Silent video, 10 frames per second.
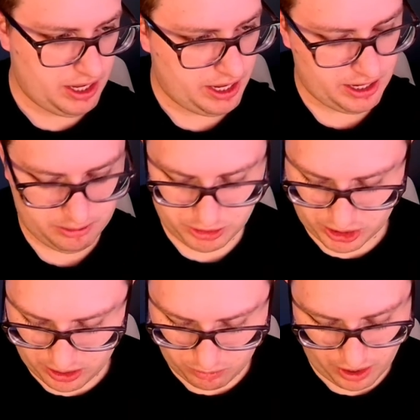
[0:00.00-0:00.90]
And I'm just
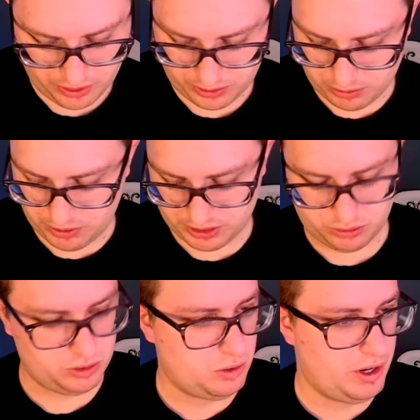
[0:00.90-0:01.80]
going to run through
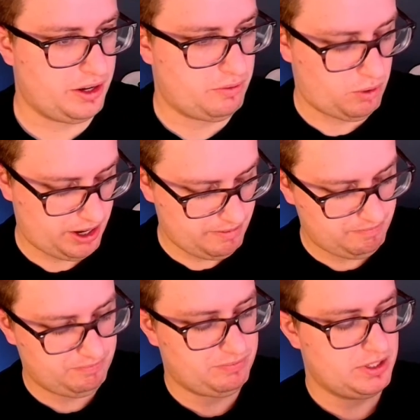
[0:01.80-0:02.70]
this real quick for you.
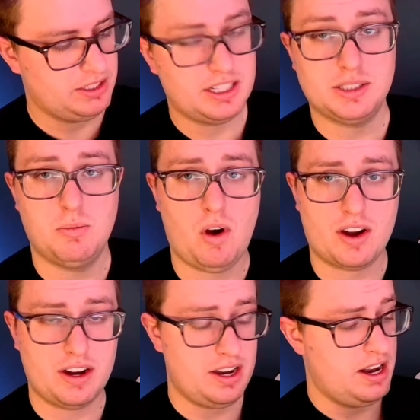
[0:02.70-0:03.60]
Take some
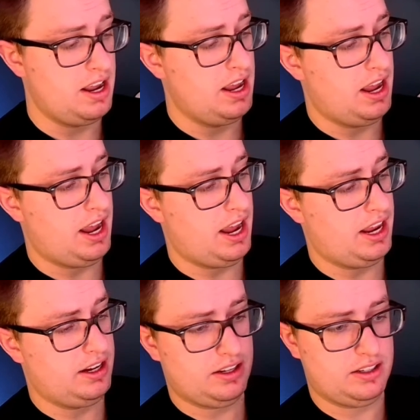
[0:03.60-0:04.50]
water
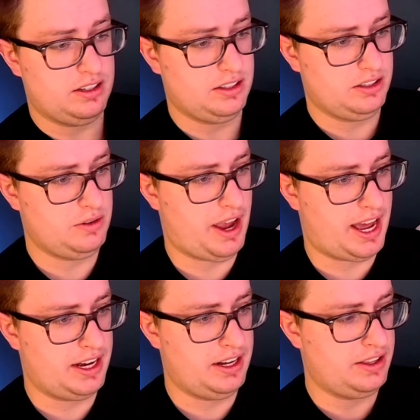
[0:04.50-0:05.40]
and you
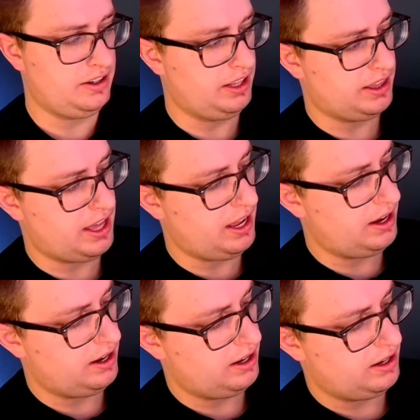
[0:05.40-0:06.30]
add it in there like that
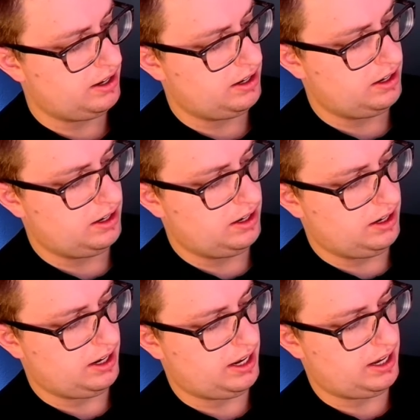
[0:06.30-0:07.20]

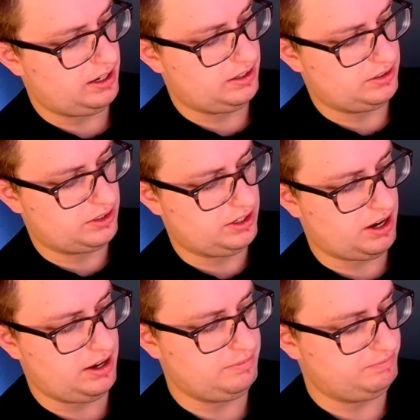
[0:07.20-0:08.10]
and turn it
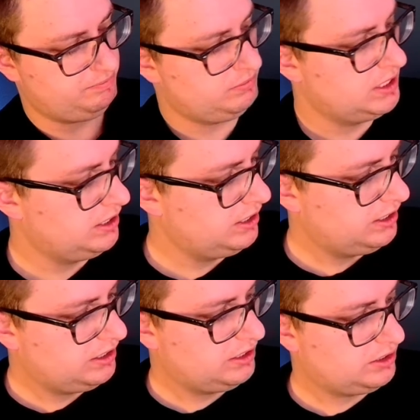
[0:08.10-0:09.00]
on.
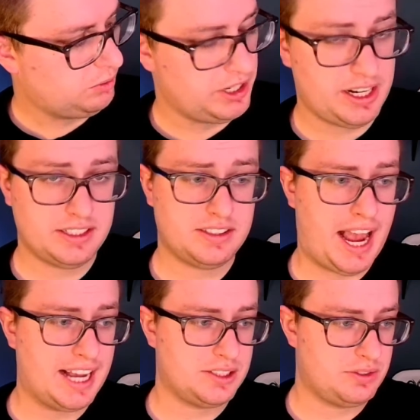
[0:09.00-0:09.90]
So what it does is
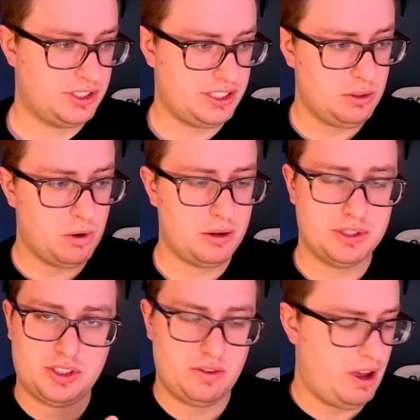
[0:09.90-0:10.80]
ask for C1, which
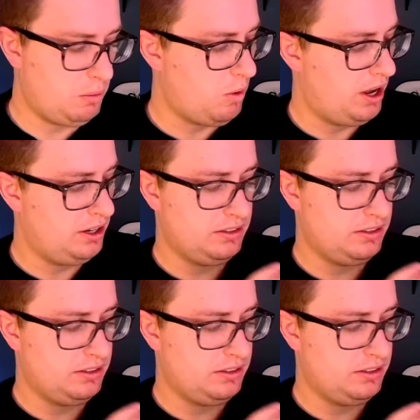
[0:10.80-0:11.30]
is cuvette 1.